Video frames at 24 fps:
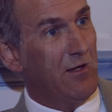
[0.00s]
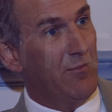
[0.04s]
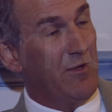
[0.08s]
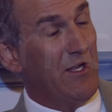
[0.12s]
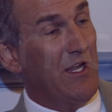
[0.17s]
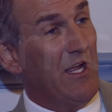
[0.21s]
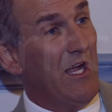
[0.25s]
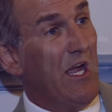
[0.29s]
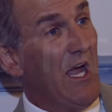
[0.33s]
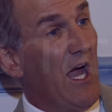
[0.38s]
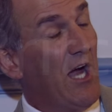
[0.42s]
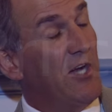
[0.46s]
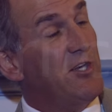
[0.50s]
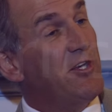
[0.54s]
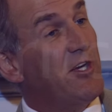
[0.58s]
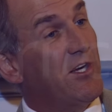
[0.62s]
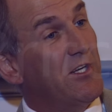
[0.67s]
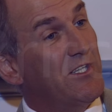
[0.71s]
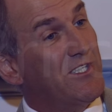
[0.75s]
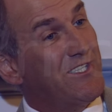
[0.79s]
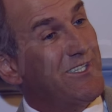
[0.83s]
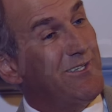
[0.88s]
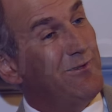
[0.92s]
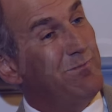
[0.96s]
I mean, and you
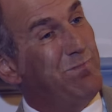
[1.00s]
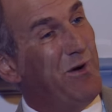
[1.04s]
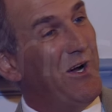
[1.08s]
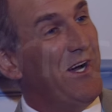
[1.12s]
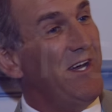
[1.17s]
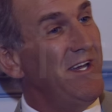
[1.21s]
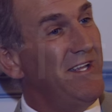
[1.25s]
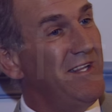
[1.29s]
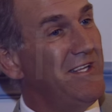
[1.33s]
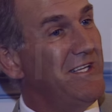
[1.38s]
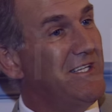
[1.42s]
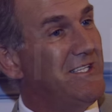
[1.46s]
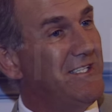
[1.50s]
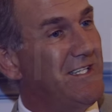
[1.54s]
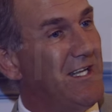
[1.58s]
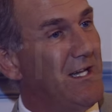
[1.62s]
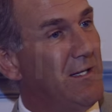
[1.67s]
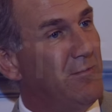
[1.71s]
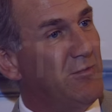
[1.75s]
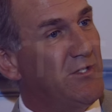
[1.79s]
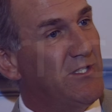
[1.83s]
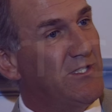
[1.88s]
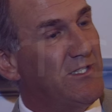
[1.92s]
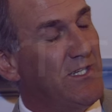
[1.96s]
can still buy these
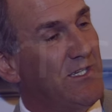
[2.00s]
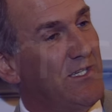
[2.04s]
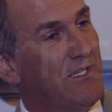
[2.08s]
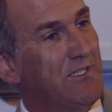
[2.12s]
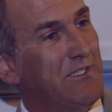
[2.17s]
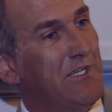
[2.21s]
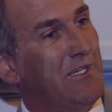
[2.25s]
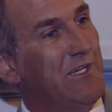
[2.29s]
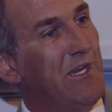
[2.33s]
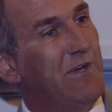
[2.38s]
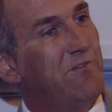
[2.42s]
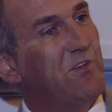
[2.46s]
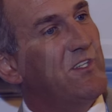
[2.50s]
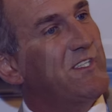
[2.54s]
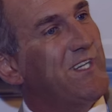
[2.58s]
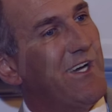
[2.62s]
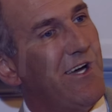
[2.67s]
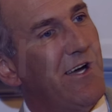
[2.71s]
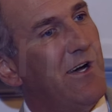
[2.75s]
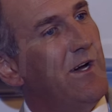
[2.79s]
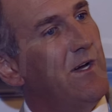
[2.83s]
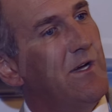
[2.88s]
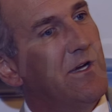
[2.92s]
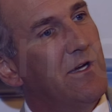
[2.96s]
tapes, you see. They never
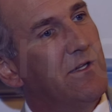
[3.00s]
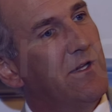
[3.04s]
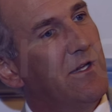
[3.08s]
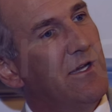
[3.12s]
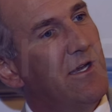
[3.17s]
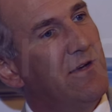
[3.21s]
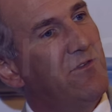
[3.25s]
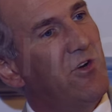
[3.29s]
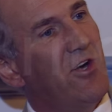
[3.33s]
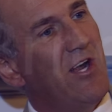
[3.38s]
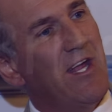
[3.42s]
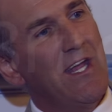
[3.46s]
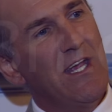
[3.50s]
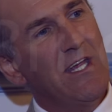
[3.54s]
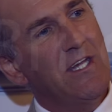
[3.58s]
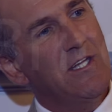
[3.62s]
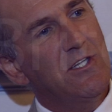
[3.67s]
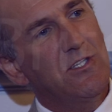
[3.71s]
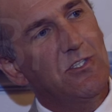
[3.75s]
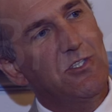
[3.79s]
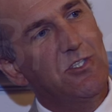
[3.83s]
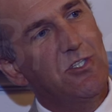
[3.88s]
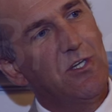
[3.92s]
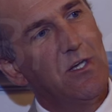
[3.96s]
tire, they never
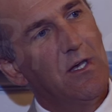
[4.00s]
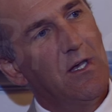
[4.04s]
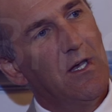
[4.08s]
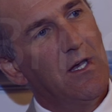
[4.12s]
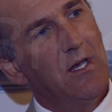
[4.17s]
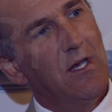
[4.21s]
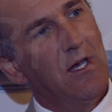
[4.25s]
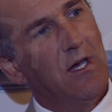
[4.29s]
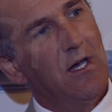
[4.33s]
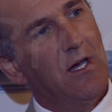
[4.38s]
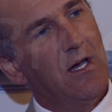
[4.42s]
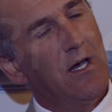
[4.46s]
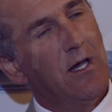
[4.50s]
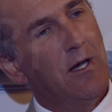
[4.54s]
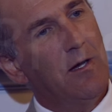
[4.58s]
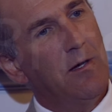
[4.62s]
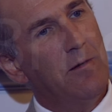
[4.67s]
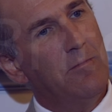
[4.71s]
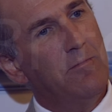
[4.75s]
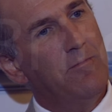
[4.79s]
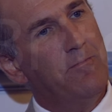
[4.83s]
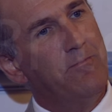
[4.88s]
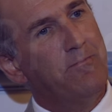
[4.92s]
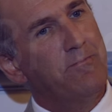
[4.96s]
age.
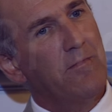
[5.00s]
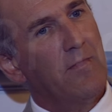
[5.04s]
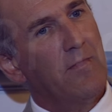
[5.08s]
Um,